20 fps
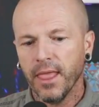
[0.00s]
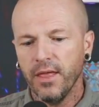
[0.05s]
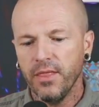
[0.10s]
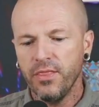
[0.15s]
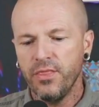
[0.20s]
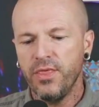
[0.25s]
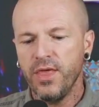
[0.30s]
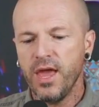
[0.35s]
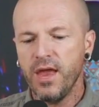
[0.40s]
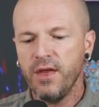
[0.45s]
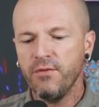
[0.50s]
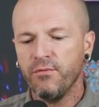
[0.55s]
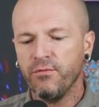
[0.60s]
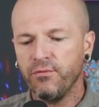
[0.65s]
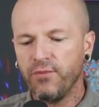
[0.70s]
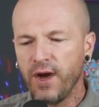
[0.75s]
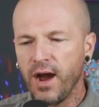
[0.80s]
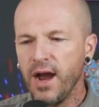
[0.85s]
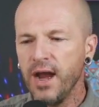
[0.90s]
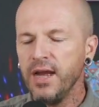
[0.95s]
then
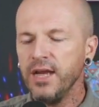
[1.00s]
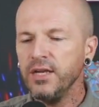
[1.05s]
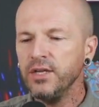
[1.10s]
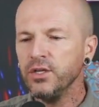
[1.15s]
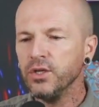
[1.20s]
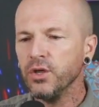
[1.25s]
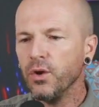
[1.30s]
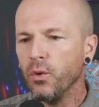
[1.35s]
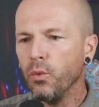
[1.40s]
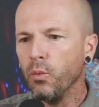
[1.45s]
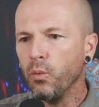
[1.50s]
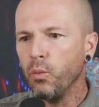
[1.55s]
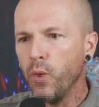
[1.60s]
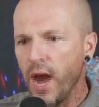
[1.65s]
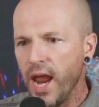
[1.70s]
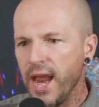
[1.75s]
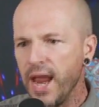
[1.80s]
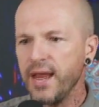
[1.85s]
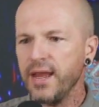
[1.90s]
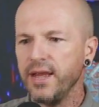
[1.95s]
find
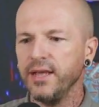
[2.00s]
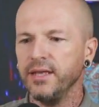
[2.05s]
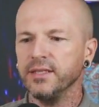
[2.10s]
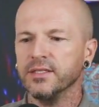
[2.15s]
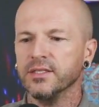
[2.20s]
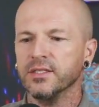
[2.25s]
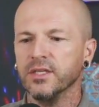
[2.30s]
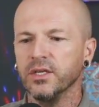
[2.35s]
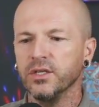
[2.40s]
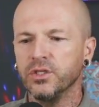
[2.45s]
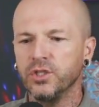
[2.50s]
ways